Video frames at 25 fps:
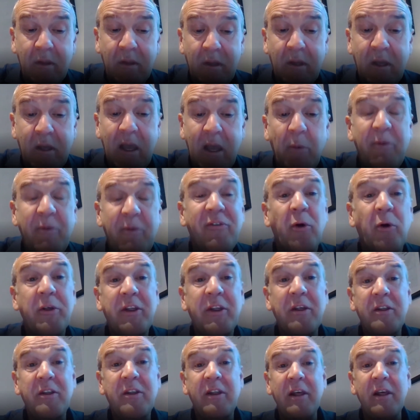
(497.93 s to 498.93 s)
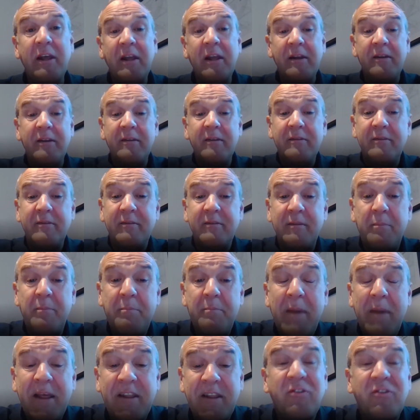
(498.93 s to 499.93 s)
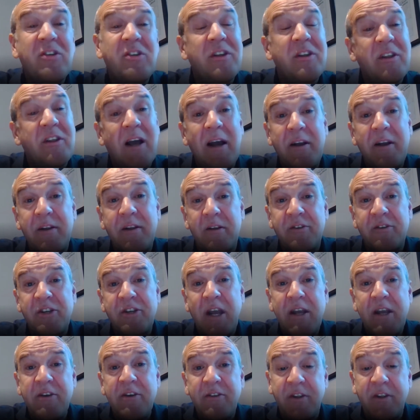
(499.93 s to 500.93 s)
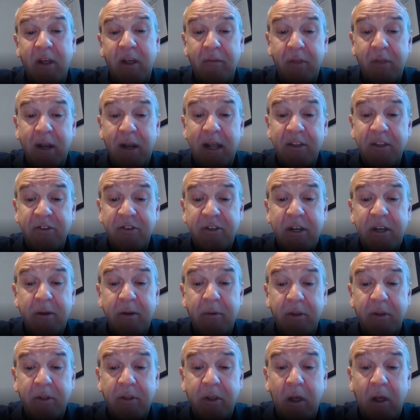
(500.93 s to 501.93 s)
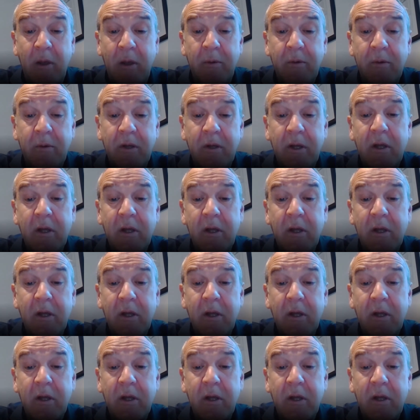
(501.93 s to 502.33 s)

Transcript: And we've also seen massive societal changes over the last year or so,